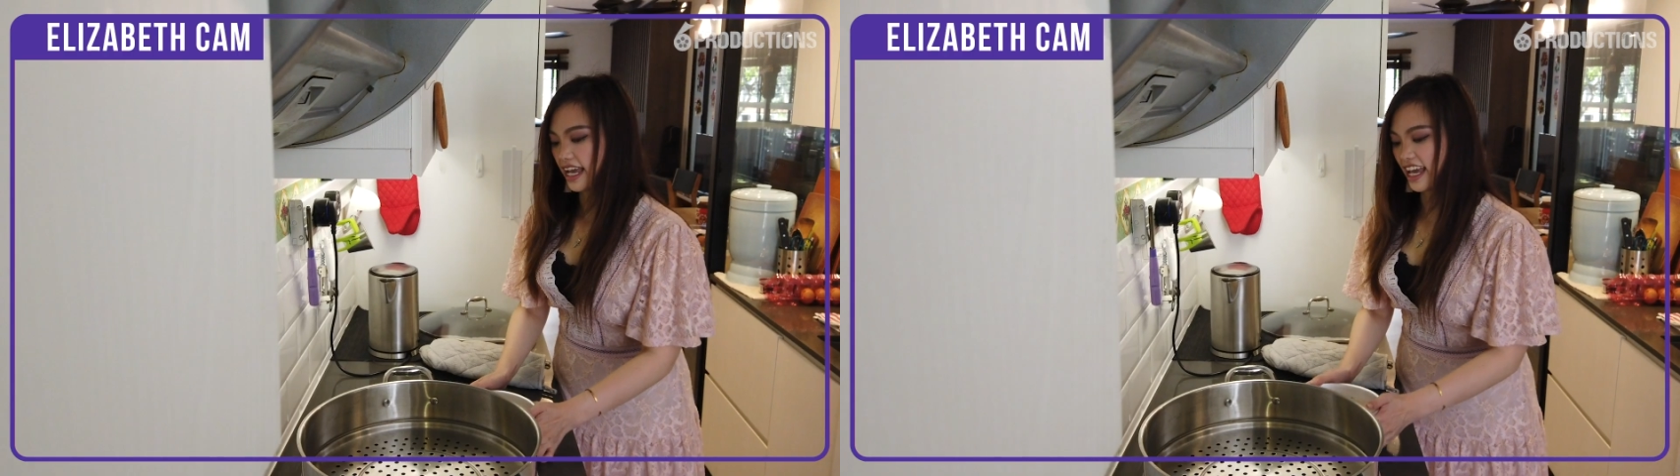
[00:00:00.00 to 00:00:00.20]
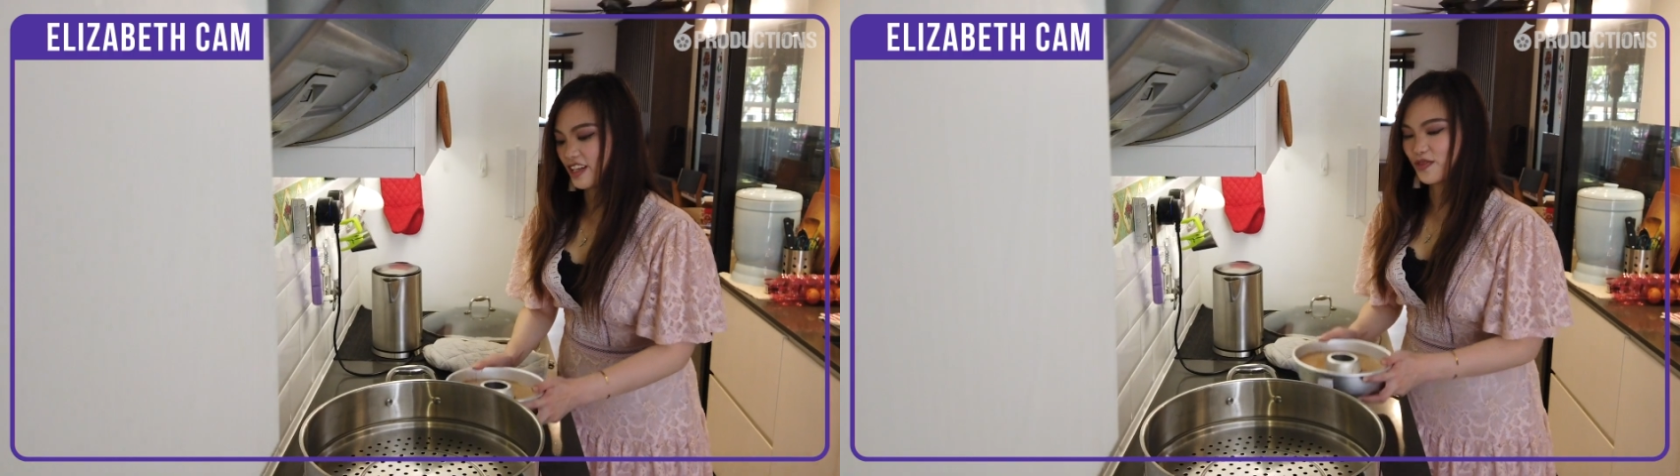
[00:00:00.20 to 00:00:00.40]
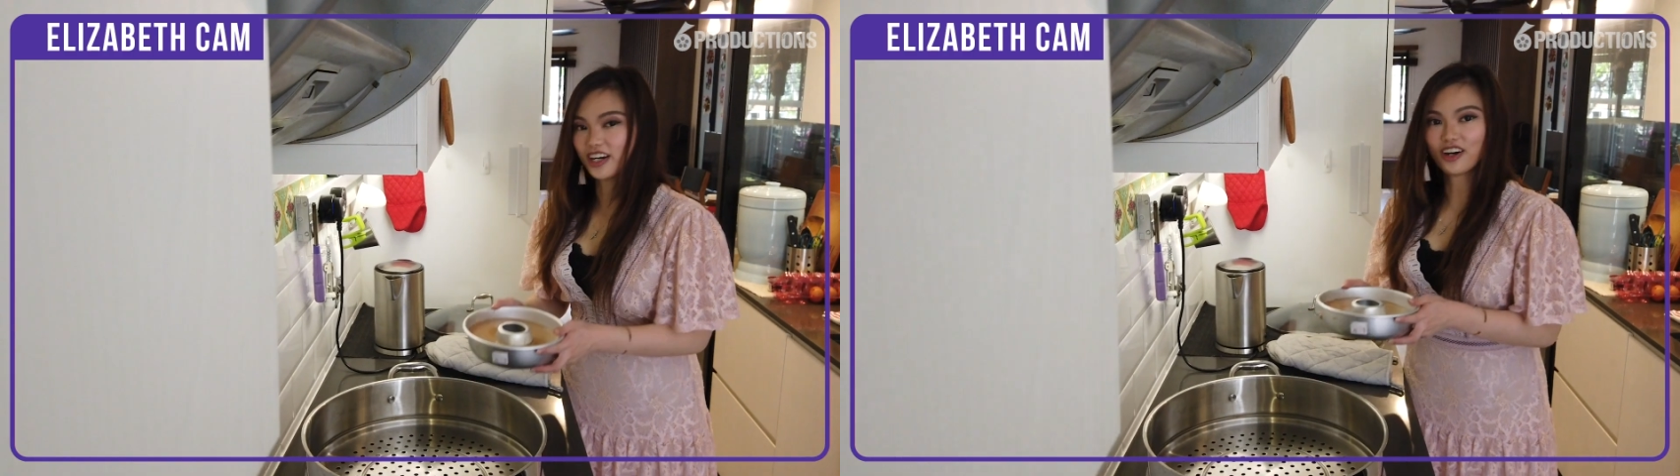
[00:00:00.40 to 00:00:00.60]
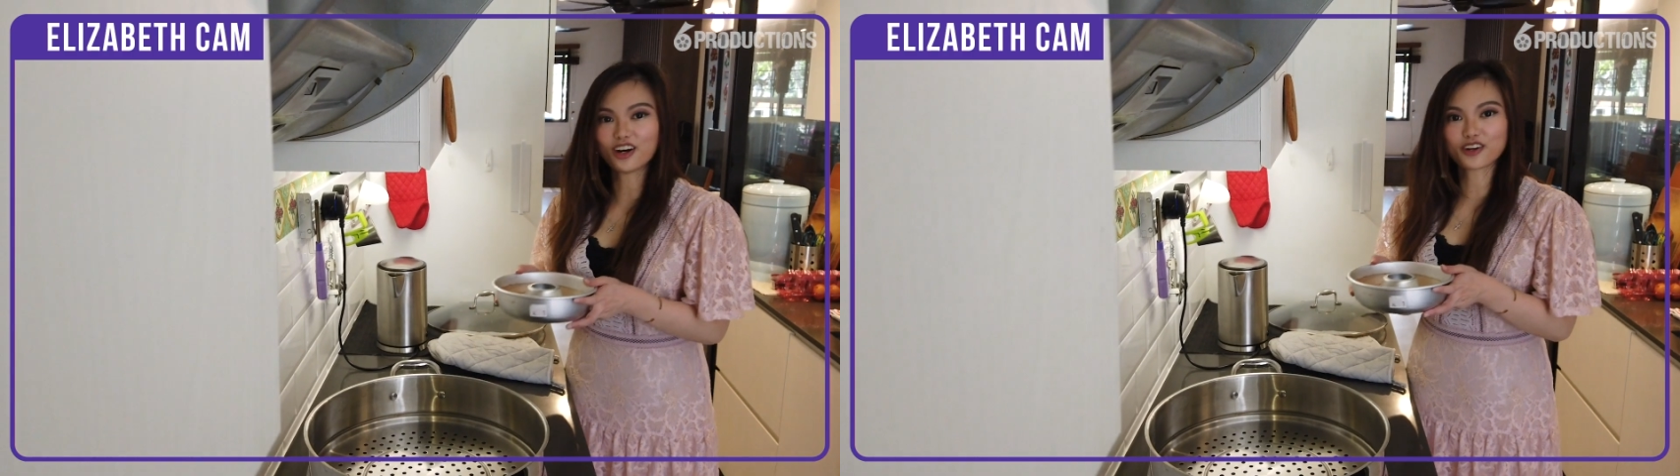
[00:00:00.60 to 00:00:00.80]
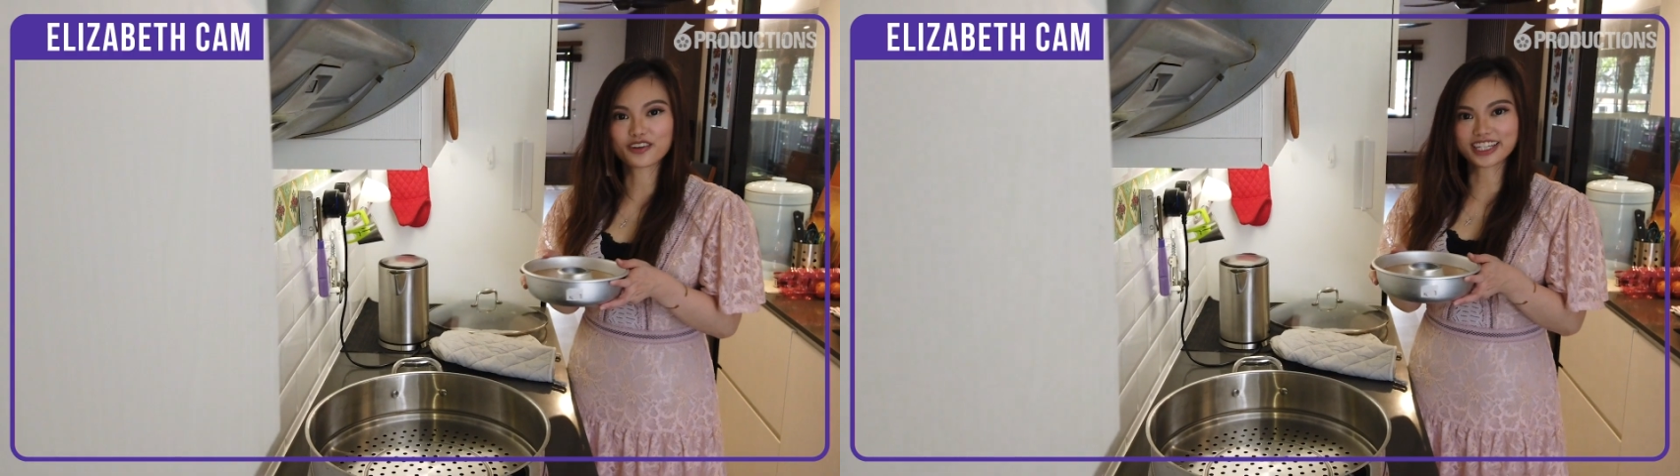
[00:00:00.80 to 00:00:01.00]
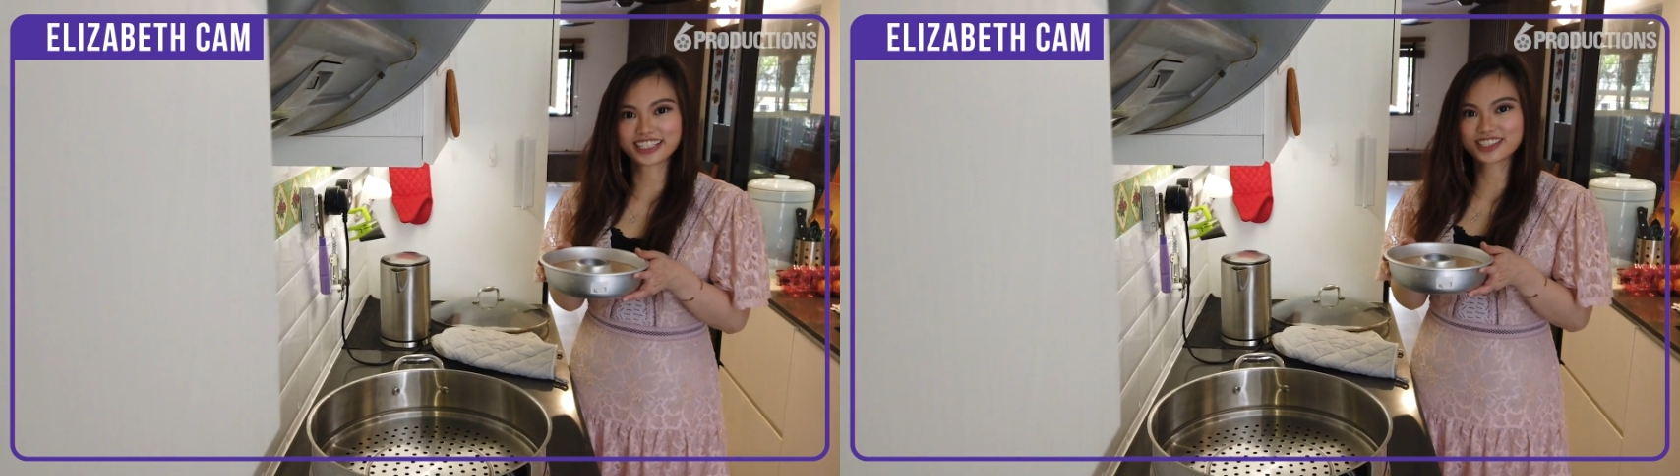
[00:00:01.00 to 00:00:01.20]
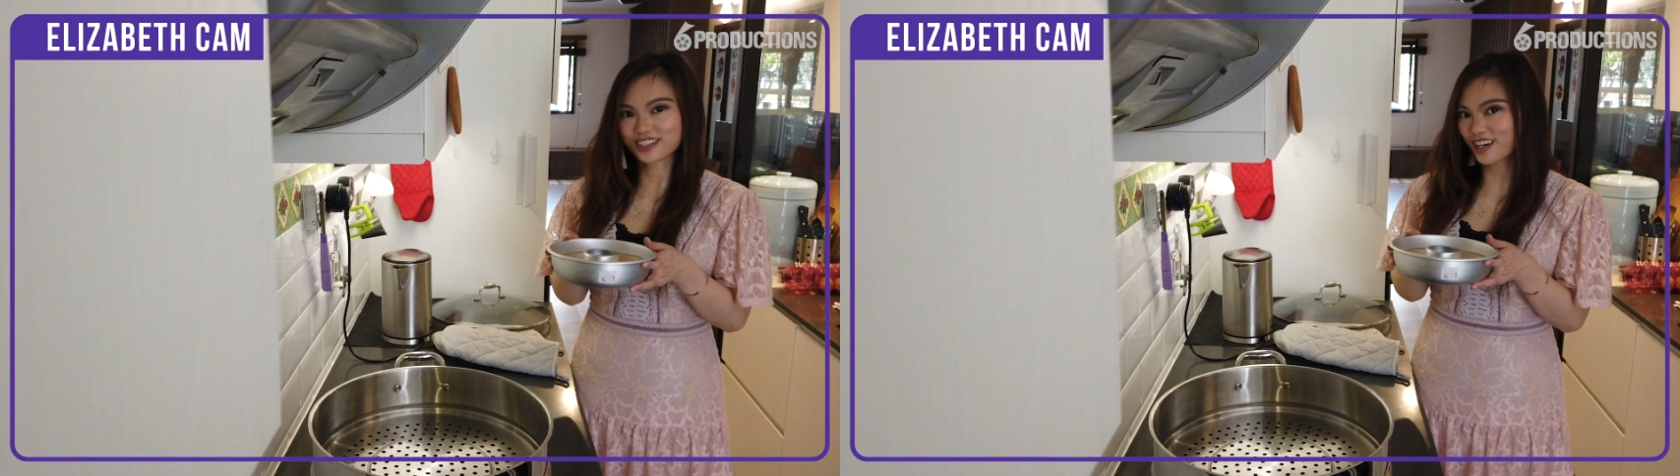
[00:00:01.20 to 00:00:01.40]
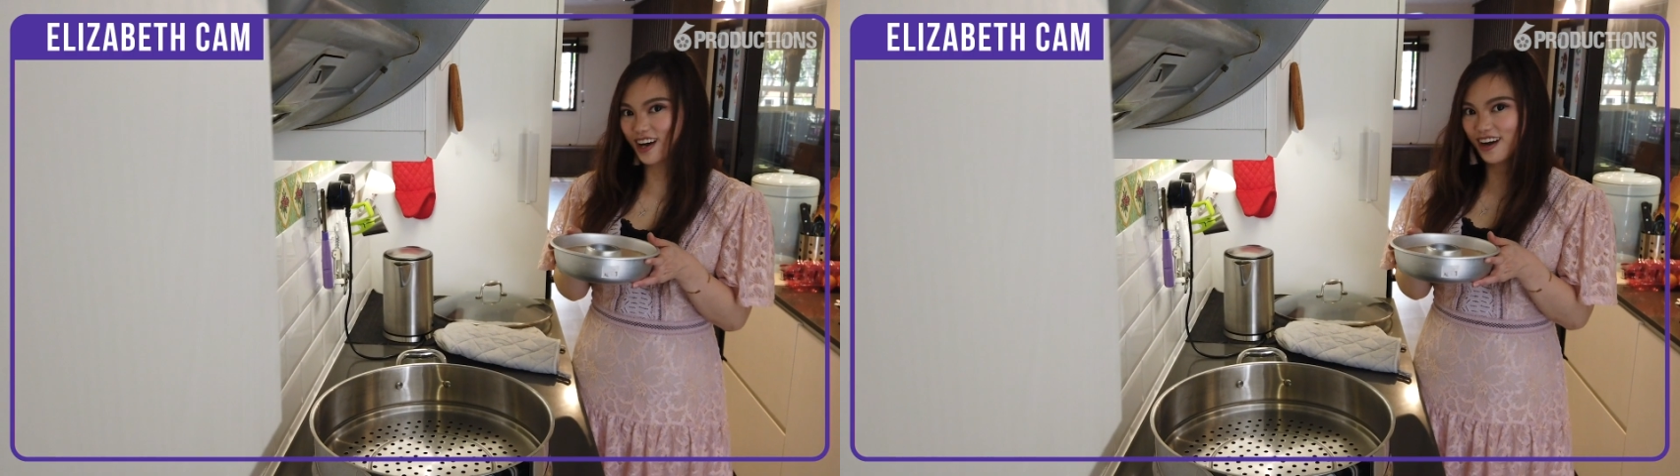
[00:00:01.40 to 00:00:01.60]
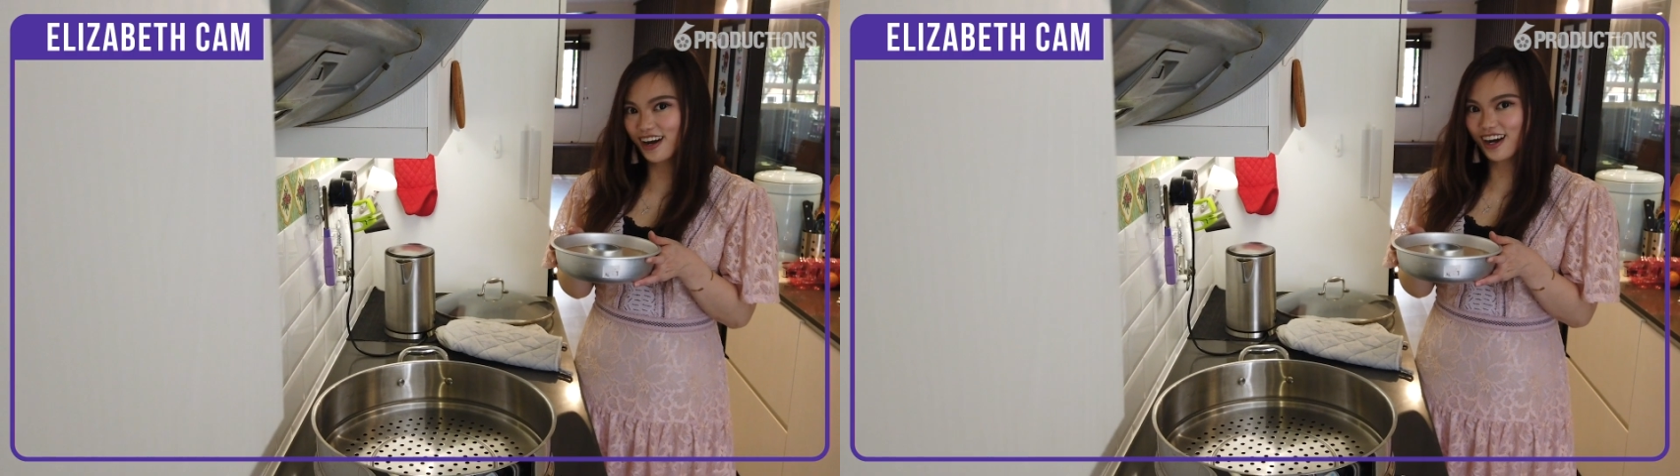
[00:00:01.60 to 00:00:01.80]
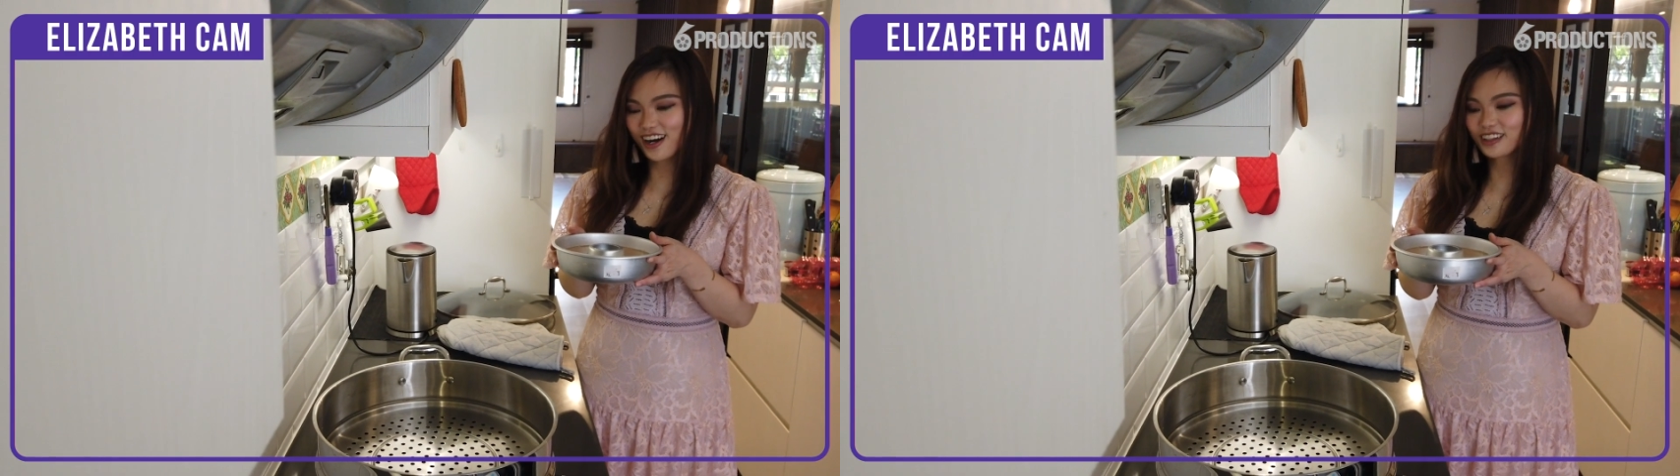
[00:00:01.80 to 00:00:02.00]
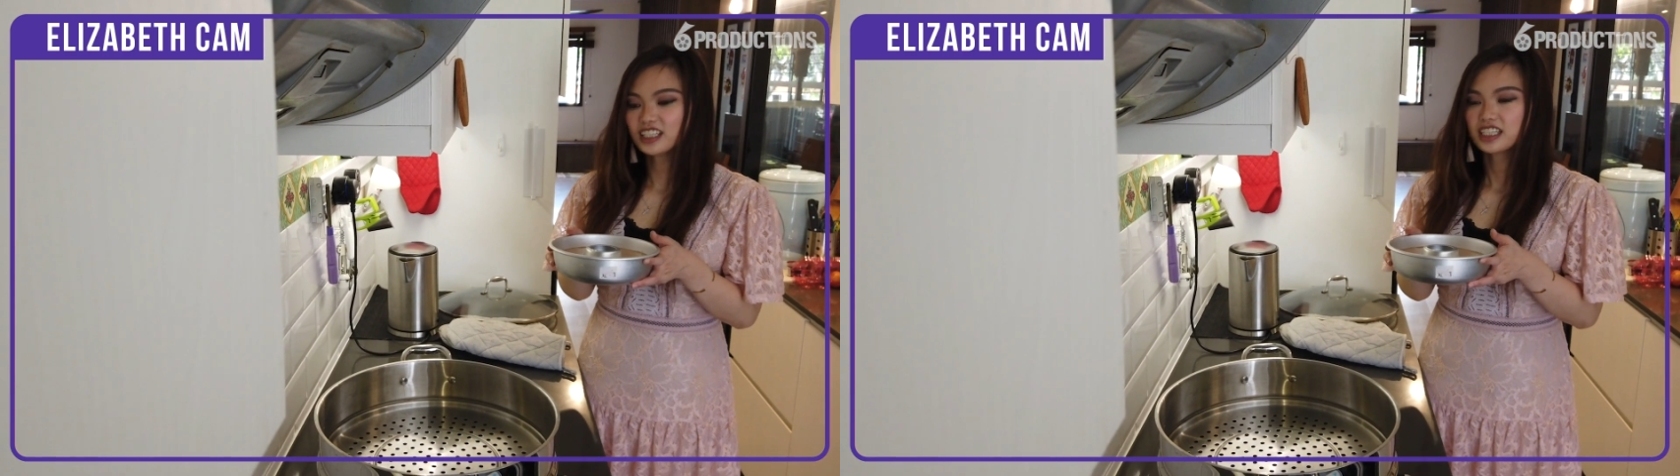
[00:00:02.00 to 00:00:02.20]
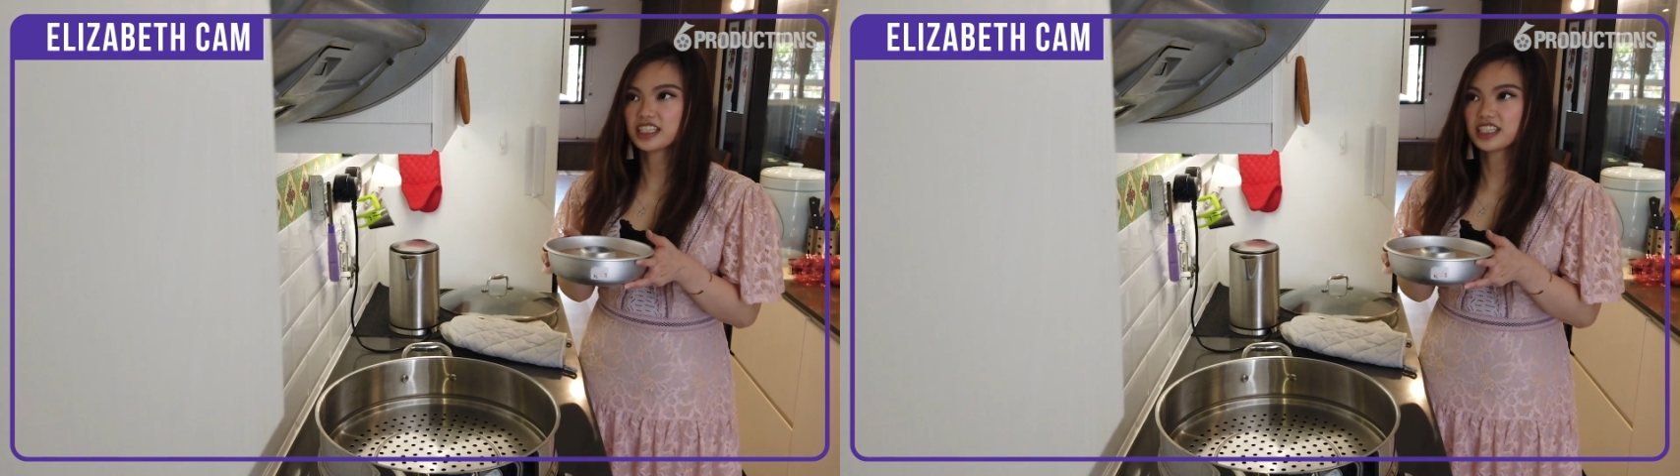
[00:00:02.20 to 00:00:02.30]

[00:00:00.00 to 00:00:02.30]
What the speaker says: And we are all ready to go!